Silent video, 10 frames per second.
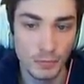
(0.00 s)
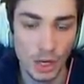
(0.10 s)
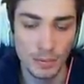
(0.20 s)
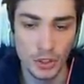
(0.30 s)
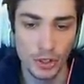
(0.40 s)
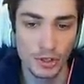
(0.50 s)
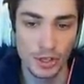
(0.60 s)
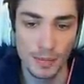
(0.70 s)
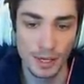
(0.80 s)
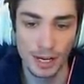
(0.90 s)
I'm sure it's
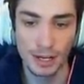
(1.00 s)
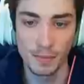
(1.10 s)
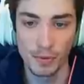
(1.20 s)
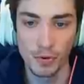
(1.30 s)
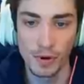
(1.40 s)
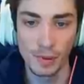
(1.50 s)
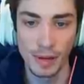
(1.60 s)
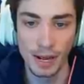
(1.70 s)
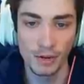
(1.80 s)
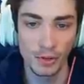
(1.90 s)
something I can improve on,
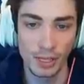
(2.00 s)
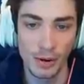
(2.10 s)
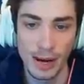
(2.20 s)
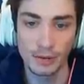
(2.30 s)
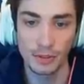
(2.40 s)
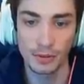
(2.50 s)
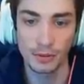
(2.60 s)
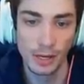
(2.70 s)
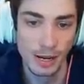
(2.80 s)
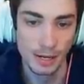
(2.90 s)
but I don't really know how to.
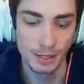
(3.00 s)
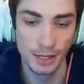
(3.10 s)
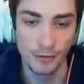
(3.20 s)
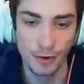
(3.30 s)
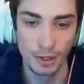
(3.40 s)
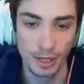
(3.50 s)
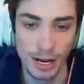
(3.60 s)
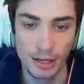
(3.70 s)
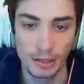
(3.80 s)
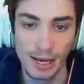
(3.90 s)
Because I feel like
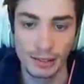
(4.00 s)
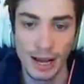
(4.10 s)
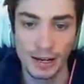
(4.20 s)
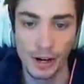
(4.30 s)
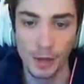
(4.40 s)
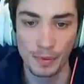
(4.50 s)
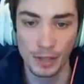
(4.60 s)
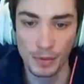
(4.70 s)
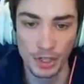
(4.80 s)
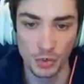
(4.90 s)
I, I line it up
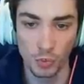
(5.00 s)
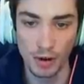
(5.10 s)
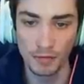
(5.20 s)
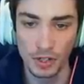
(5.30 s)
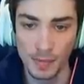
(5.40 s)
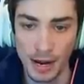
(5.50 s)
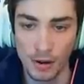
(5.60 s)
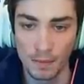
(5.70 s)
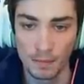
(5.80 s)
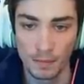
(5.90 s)
and then we just whiff
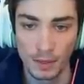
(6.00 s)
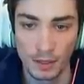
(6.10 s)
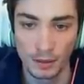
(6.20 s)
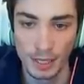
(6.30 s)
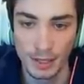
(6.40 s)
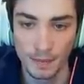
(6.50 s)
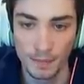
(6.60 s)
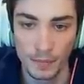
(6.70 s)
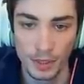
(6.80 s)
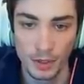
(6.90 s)
somehow. Like,
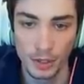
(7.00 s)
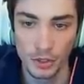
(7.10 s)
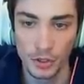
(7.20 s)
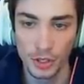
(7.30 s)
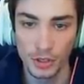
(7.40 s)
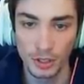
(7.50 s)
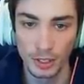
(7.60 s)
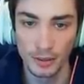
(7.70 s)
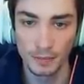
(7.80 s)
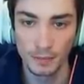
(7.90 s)

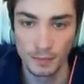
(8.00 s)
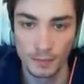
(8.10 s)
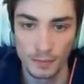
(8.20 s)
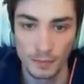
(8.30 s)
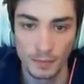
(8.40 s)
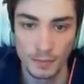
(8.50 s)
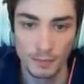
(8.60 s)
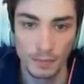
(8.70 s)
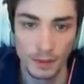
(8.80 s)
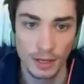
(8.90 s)
consistently.
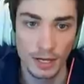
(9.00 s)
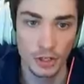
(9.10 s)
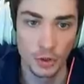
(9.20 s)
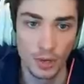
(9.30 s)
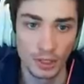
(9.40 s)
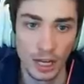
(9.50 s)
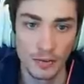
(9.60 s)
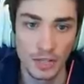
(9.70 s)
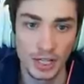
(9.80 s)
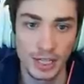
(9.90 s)
As Jordan
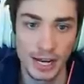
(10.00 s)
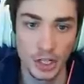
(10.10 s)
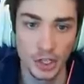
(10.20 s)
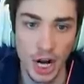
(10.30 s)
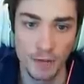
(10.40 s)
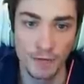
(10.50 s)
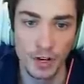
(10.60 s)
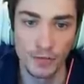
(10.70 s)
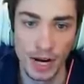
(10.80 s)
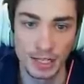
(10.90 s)
Love's going to take a shot
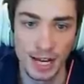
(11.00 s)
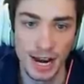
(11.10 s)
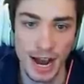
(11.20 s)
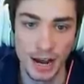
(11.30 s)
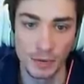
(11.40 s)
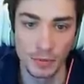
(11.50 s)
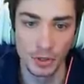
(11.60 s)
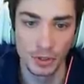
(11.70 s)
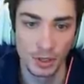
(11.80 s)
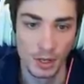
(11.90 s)
for Davante
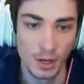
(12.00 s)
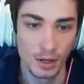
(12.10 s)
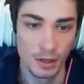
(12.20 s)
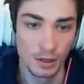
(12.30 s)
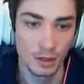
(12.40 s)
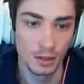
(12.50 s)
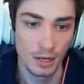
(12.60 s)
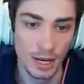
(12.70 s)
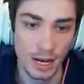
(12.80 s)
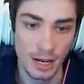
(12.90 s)
Adams.
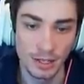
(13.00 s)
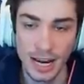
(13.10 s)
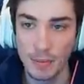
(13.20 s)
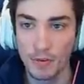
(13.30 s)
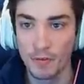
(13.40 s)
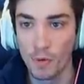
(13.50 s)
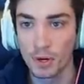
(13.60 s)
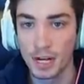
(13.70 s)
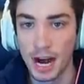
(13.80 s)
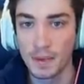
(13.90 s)
And Cameron
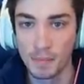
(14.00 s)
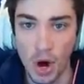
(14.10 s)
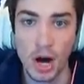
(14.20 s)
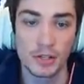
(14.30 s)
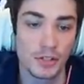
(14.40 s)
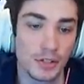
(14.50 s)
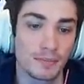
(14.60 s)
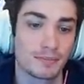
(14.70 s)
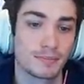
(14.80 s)
Ford got mossed.